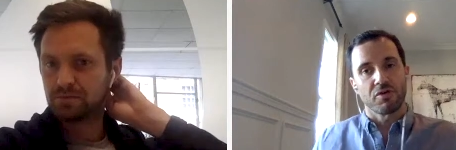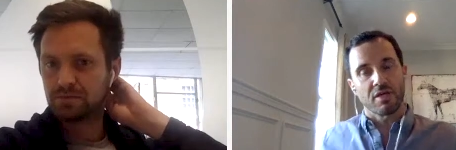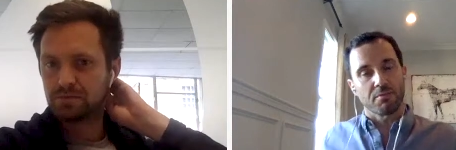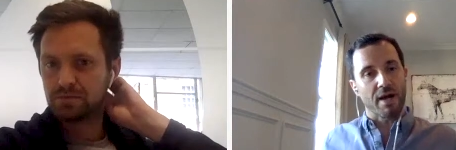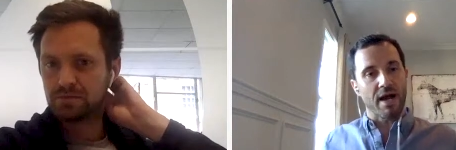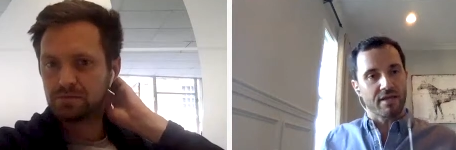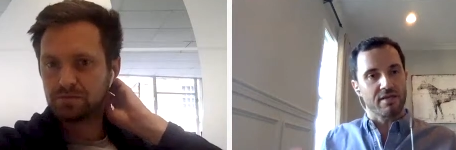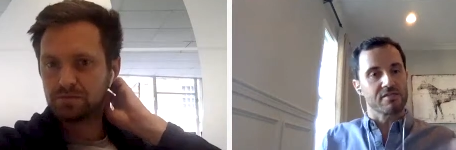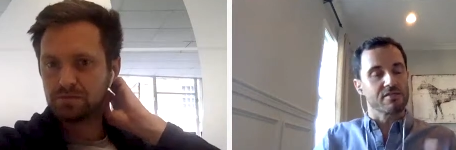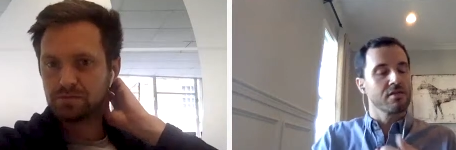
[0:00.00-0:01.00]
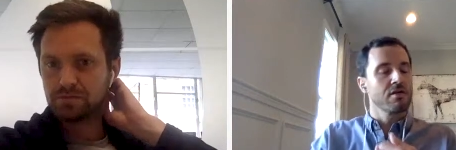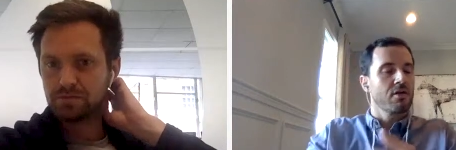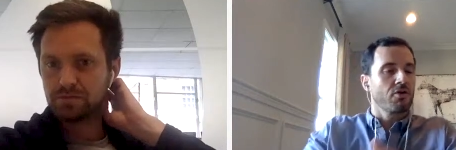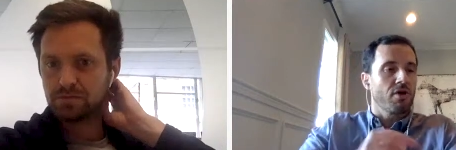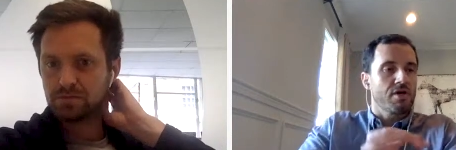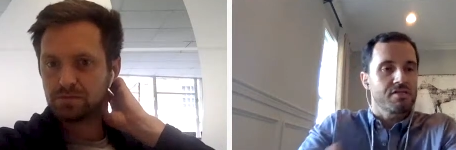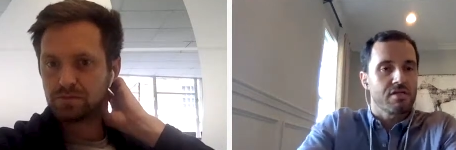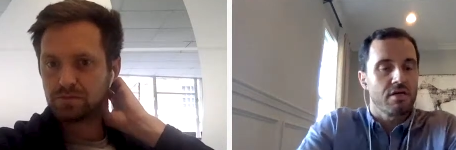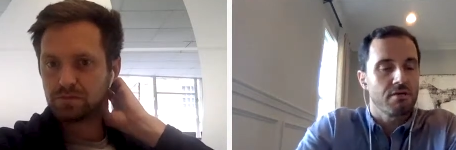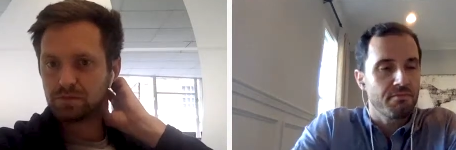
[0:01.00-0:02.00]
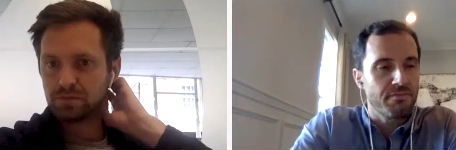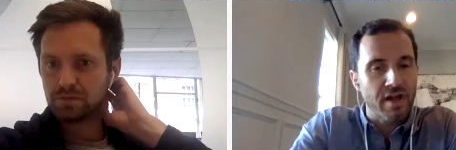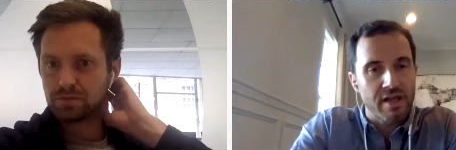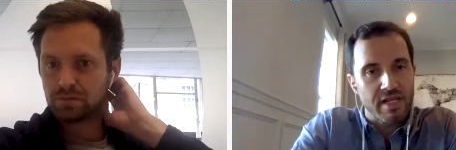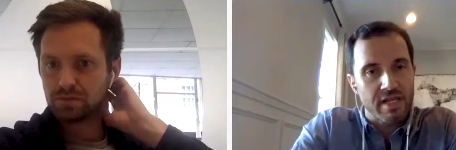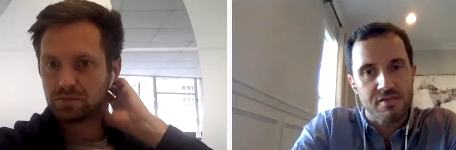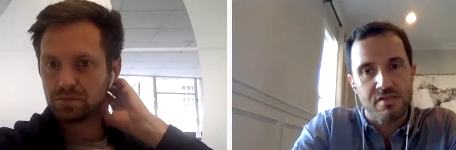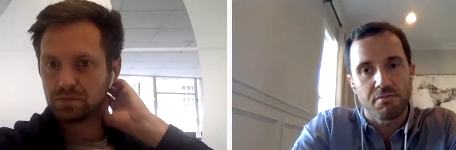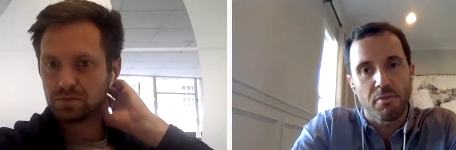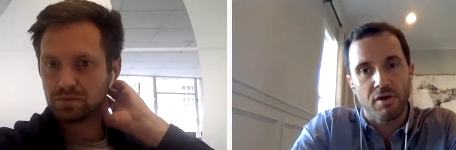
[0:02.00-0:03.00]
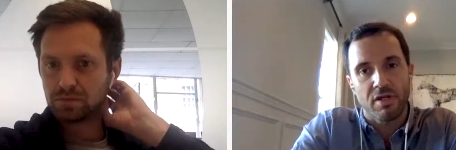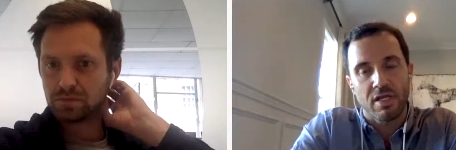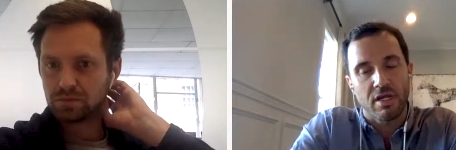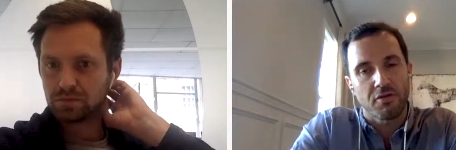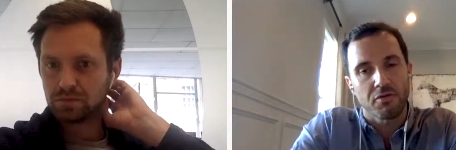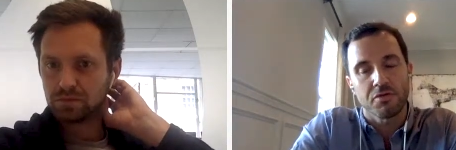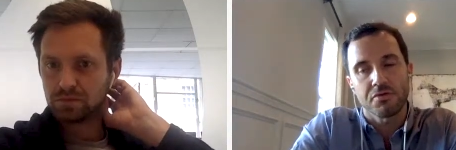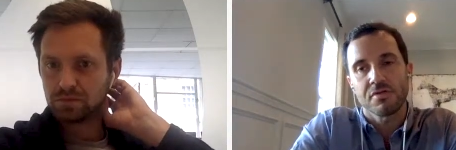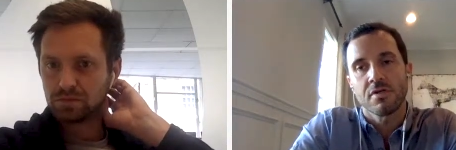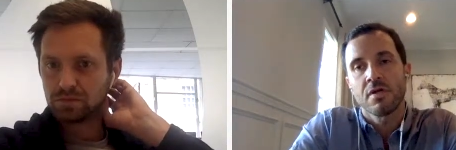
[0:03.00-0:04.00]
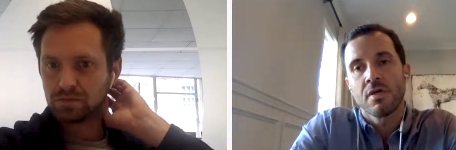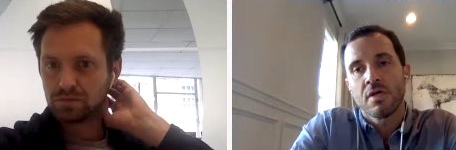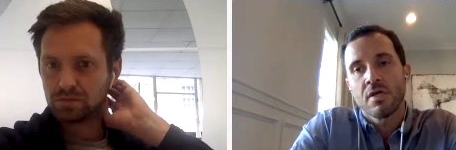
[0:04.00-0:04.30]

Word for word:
Speaker 1: doing it in pockets across finance and marketing and other roles